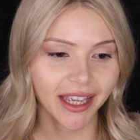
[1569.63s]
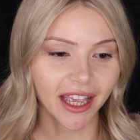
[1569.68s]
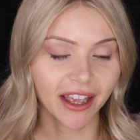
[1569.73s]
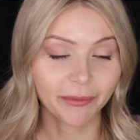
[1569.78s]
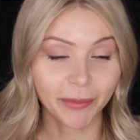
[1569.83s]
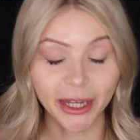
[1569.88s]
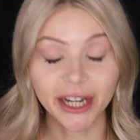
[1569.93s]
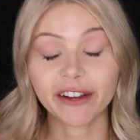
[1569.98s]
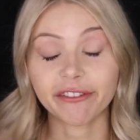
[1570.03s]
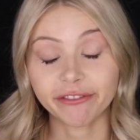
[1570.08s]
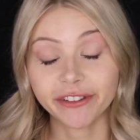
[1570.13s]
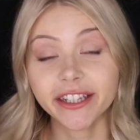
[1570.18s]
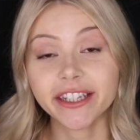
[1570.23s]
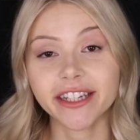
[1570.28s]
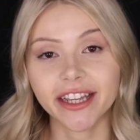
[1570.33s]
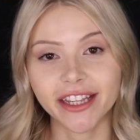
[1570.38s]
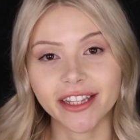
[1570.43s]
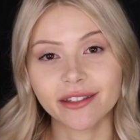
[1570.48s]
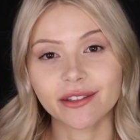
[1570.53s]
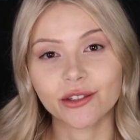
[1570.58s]
But if he
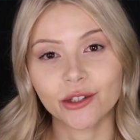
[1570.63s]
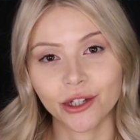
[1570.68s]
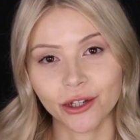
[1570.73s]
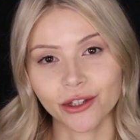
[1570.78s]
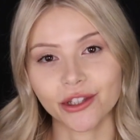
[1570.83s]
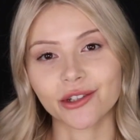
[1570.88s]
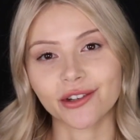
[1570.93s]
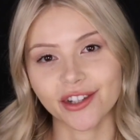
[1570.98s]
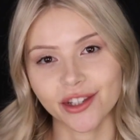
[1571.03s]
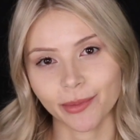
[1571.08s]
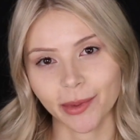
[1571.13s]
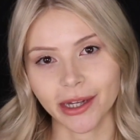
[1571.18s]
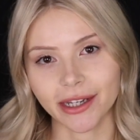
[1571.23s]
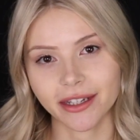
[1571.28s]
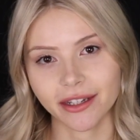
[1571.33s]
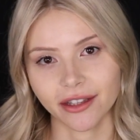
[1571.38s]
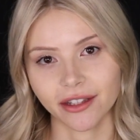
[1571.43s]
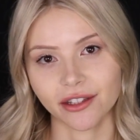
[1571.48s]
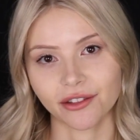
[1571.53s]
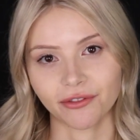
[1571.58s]
does choose to respond
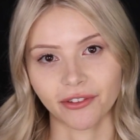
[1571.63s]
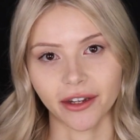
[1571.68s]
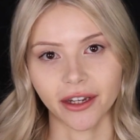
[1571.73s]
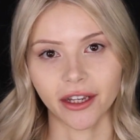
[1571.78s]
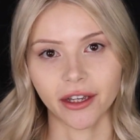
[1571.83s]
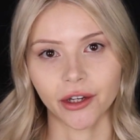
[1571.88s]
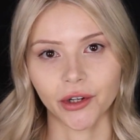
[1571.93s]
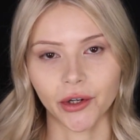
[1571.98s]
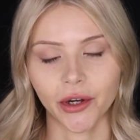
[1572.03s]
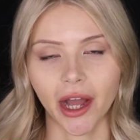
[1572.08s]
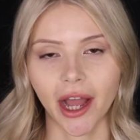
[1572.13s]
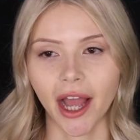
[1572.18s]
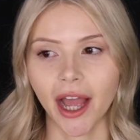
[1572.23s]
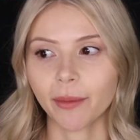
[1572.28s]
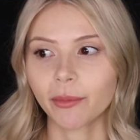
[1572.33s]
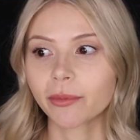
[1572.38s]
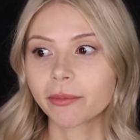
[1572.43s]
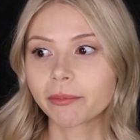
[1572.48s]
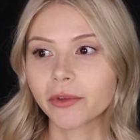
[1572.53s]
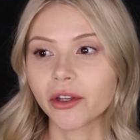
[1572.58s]
to this video,
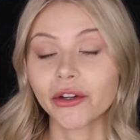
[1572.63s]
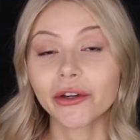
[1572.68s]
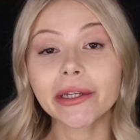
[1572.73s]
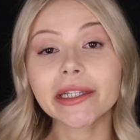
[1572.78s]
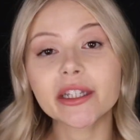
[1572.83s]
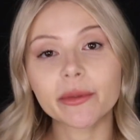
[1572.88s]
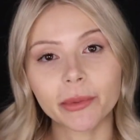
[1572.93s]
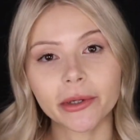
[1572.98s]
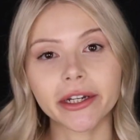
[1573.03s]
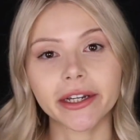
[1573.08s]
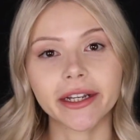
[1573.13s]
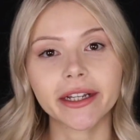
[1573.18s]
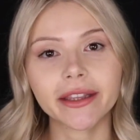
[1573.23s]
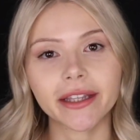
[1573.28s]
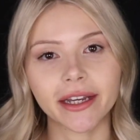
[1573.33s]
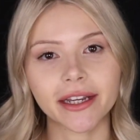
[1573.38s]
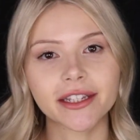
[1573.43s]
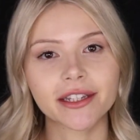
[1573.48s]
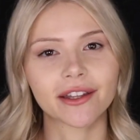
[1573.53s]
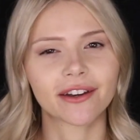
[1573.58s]
I'm going to predict
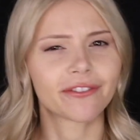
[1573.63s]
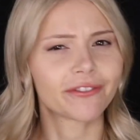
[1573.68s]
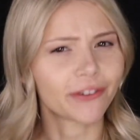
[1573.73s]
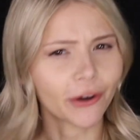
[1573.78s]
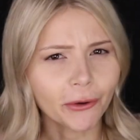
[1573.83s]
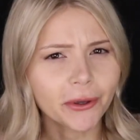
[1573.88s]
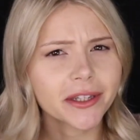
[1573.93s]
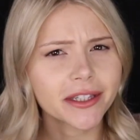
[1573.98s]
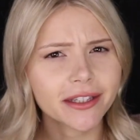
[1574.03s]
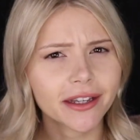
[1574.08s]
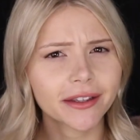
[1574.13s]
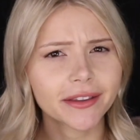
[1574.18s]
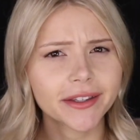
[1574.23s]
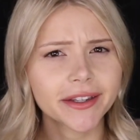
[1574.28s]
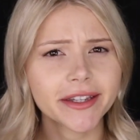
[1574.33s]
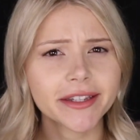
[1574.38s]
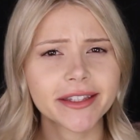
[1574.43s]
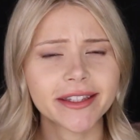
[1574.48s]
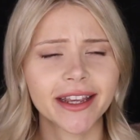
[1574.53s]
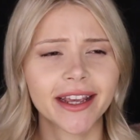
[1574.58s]
that he's going to focus on
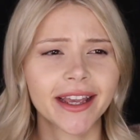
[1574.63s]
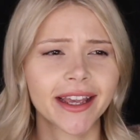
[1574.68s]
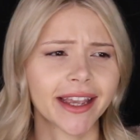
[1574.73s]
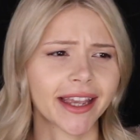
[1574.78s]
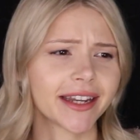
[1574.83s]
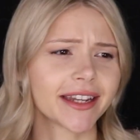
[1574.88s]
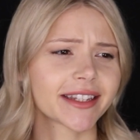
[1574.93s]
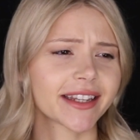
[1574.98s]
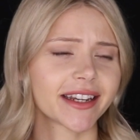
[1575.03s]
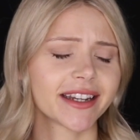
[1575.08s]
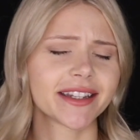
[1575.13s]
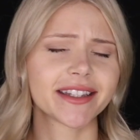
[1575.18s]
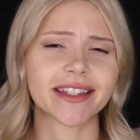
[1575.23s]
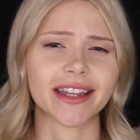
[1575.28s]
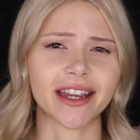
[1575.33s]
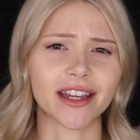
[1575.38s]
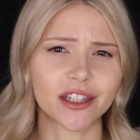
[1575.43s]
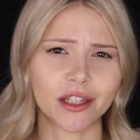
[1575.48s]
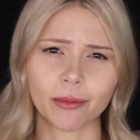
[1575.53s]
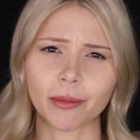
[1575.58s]
this and he's going to
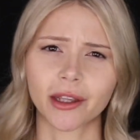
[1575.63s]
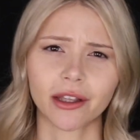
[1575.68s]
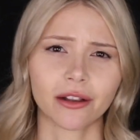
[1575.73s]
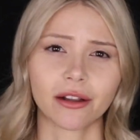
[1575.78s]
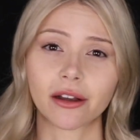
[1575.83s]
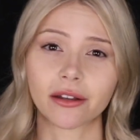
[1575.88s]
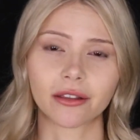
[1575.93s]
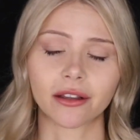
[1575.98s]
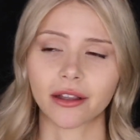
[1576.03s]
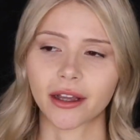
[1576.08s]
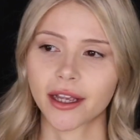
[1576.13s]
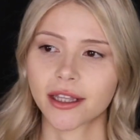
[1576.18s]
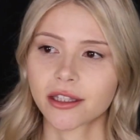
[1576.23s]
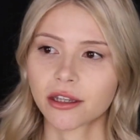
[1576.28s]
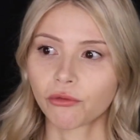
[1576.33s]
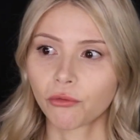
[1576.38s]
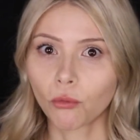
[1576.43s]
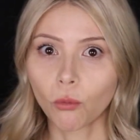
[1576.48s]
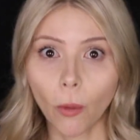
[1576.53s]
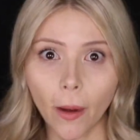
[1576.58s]
say something along the lines
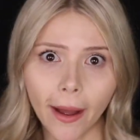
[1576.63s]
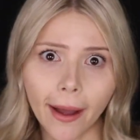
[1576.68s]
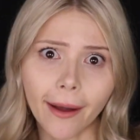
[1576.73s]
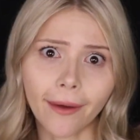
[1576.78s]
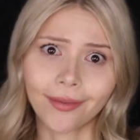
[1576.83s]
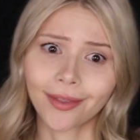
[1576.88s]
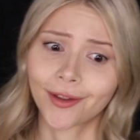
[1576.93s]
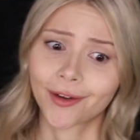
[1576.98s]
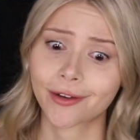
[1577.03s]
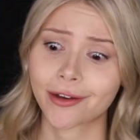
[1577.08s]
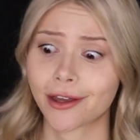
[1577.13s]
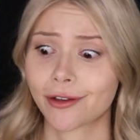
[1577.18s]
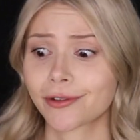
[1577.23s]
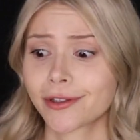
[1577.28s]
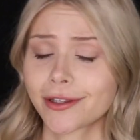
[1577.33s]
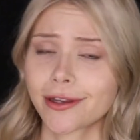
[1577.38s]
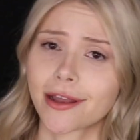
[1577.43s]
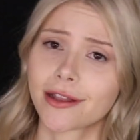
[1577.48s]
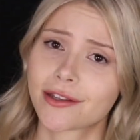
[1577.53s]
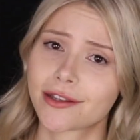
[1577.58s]
of, wow, look how
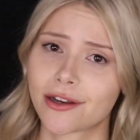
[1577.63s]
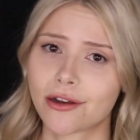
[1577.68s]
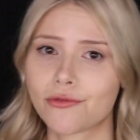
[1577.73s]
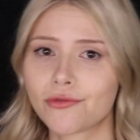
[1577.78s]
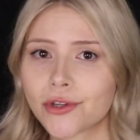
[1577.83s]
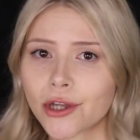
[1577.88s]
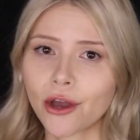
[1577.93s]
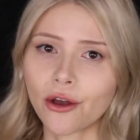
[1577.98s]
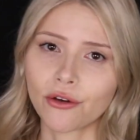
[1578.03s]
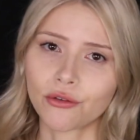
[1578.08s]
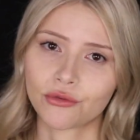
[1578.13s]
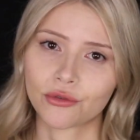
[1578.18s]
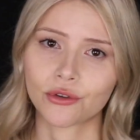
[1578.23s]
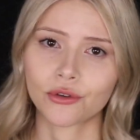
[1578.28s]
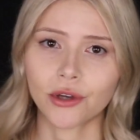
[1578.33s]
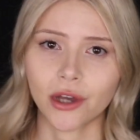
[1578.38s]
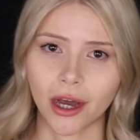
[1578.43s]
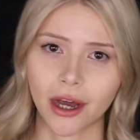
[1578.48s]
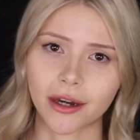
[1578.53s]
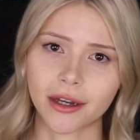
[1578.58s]
sensitive
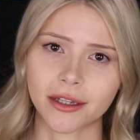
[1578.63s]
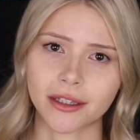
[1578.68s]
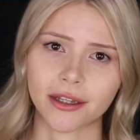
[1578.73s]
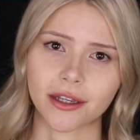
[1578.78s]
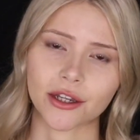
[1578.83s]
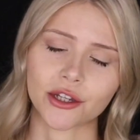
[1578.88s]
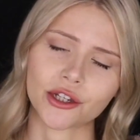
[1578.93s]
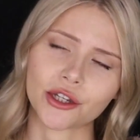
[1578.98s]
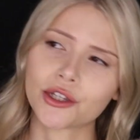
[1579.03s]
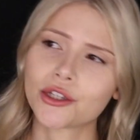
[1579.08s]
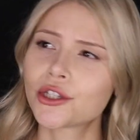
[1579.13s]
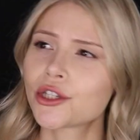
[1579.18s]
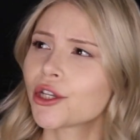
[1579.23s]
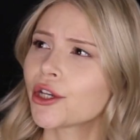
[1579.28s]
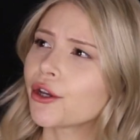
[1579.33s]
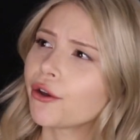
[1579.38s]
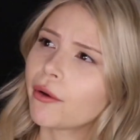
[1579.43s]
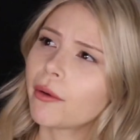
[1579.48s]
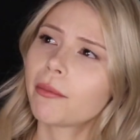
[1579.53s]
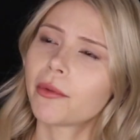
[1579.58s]
tofu.goddess is. She's
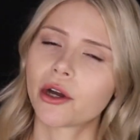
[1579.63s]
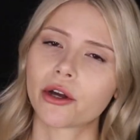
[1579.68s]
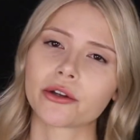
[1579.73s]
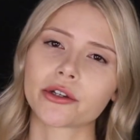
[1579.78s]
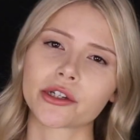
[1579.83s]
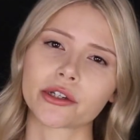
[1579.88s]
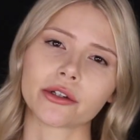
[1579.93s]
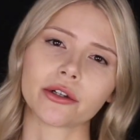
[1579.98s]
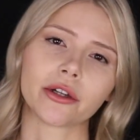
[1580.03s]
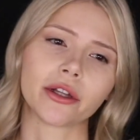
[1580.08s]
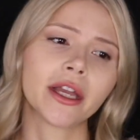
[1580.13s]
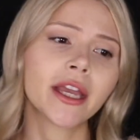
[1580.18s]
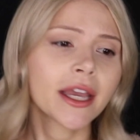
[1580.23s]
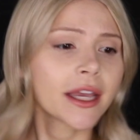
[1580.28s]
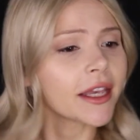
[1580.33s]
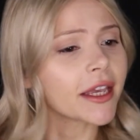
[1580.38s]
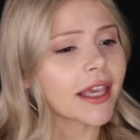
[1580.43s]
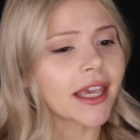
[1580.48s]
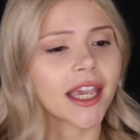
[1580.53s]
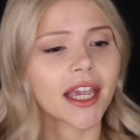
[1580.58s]
too emotional.
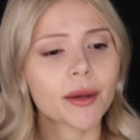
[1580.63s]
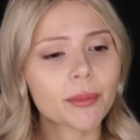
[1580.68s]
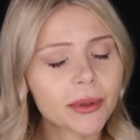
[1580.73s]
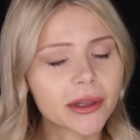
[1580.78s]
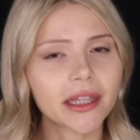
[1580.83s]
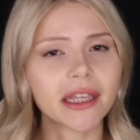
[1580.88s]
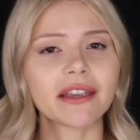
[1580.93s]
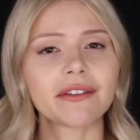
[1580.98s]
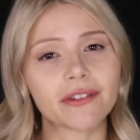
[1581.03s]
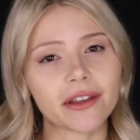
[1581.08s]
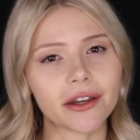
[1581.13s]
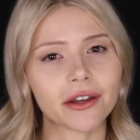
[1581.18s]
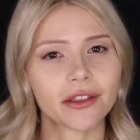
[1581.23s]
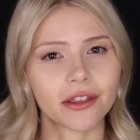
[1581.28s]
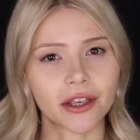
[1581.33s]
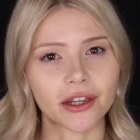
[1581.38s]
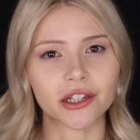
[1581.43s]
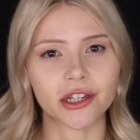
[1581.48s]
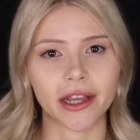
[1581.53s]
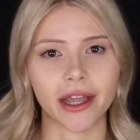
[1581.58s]
You can't believe
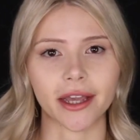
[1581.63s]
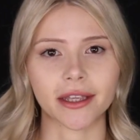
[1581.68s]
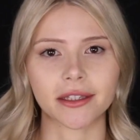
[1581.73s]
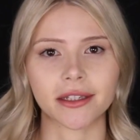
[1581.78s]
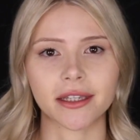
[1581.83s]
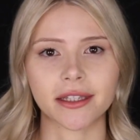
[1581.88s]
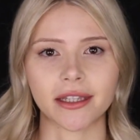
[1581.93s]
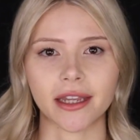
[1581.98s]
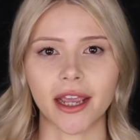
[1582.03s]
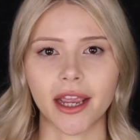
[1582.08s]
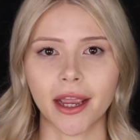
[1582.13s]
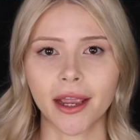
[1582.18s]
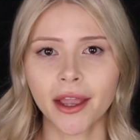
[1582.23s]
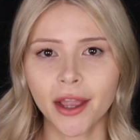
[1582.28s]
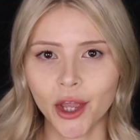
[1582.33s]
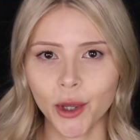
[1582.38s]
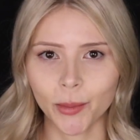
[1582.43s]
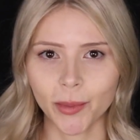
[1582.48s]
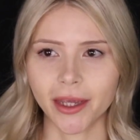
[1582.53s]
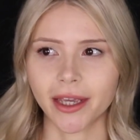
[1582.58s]
anything she has to say
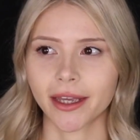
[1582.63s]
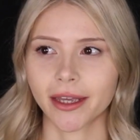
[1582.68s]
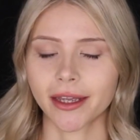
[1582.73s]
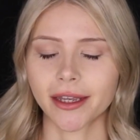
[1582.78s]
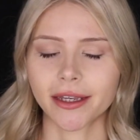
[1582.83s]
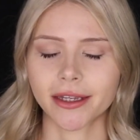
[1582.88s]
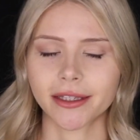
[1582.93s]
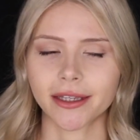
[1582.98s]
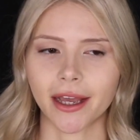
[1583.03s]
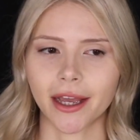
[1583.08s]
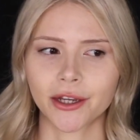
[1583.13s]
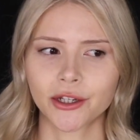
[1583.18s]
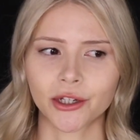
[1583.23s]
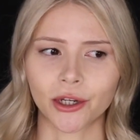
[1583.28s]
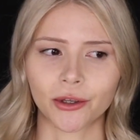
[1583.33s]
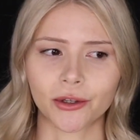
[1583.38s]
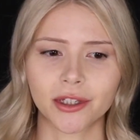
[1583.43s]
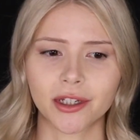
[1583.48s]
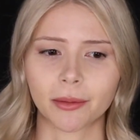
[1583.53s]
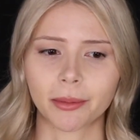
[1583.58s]
because I
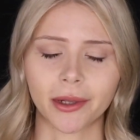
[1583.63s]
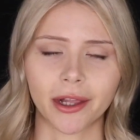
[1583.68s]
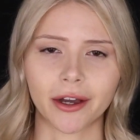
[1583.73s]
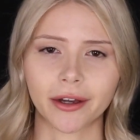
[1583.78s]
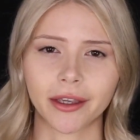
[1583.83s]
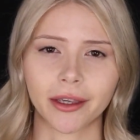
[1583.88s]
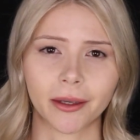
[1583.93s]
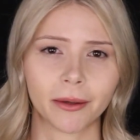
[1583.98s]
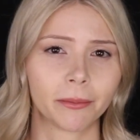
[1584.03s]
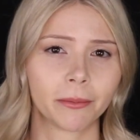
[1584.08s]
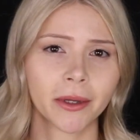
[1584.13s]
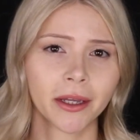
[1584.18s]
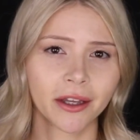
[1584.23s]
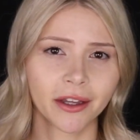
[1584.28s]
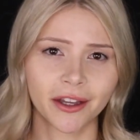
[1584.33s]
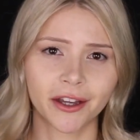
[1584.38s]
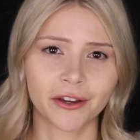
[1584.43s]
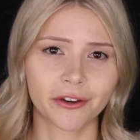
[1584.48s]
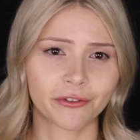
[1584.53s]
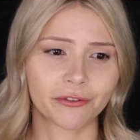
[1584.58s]
chose to block him
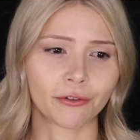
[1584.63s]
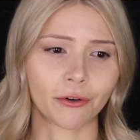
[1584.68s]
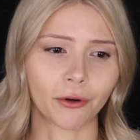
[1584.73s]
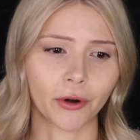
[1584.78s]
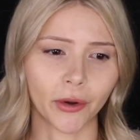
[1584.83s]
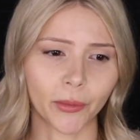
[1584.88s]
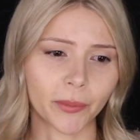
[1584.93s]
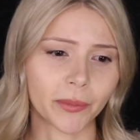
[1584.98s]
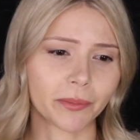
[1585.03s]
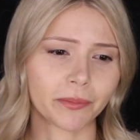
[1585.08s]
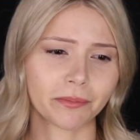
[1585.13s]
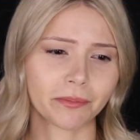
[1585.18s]
for